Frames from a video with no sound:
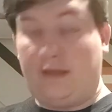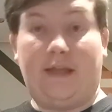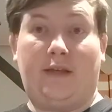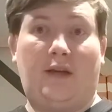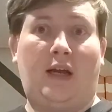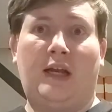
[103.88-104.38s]

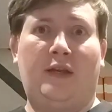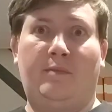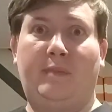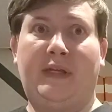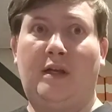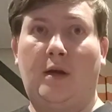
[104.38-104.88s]
yeah, I
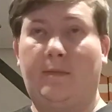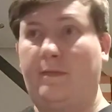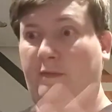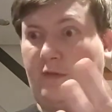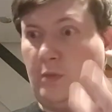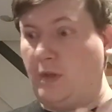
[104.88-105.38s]
hadn't been up
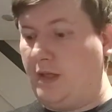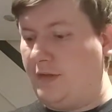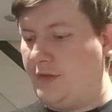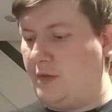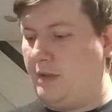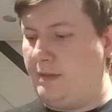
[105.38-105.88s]
for a while,
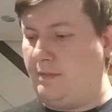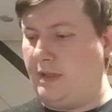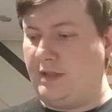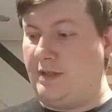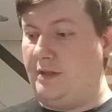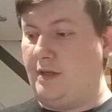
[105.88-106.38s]
so
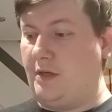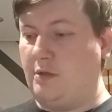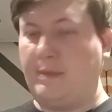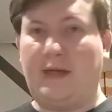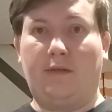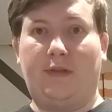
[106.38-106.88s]
I didn't know
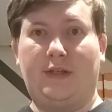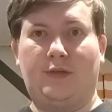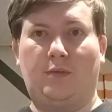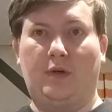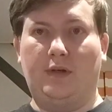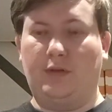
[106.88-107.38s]
about
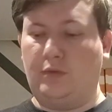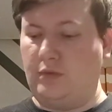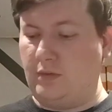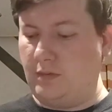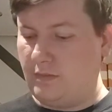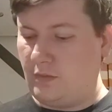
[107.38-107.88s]
this one
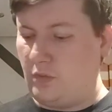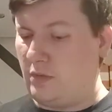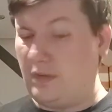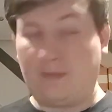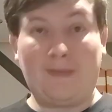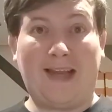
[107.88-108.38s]
or
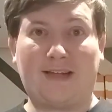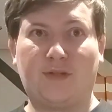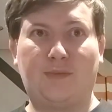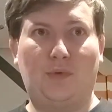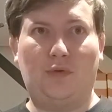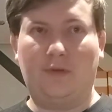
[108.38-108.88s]
the
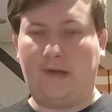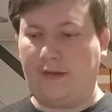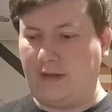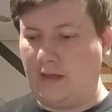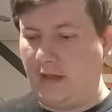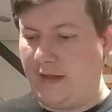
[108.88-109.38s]
export or
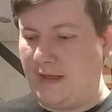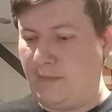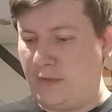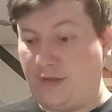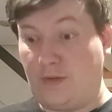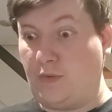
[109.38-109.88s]
anything like that
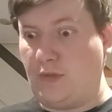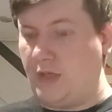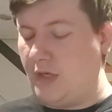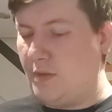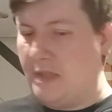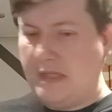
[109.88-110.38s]
because I was
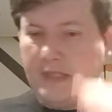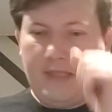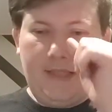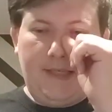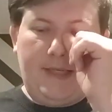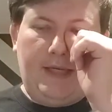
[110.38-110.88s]
new.
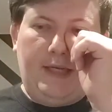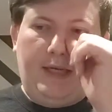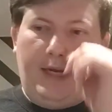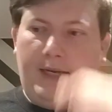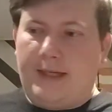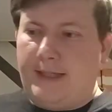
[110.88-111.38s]

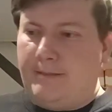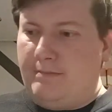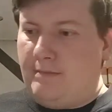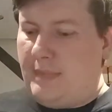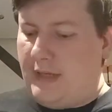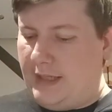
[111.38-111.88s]

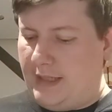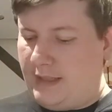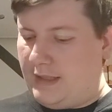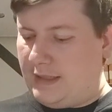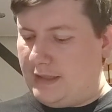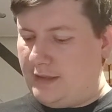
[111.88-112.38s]

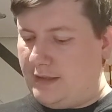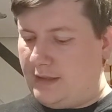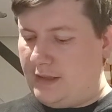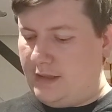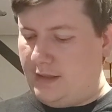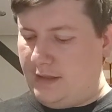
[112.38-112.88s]

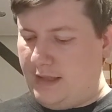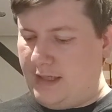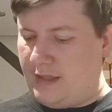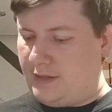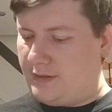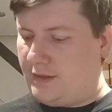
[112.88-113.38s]

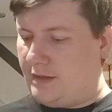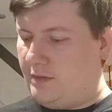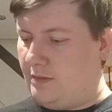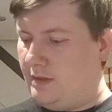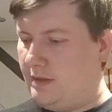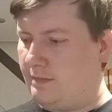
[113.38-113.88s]
Yeah,
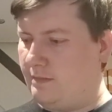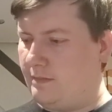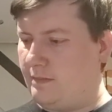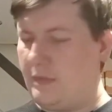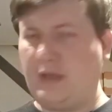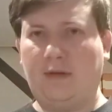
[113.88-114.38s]
so
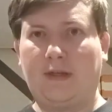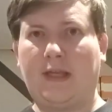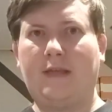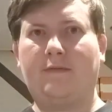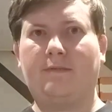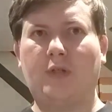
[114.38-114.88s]
when I
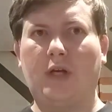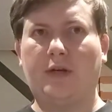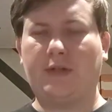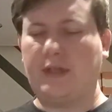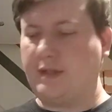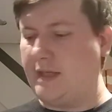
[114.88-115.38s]
gave
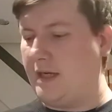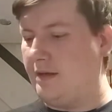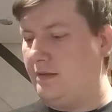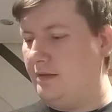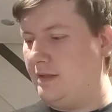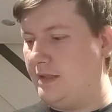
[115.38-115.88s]
Charles his can,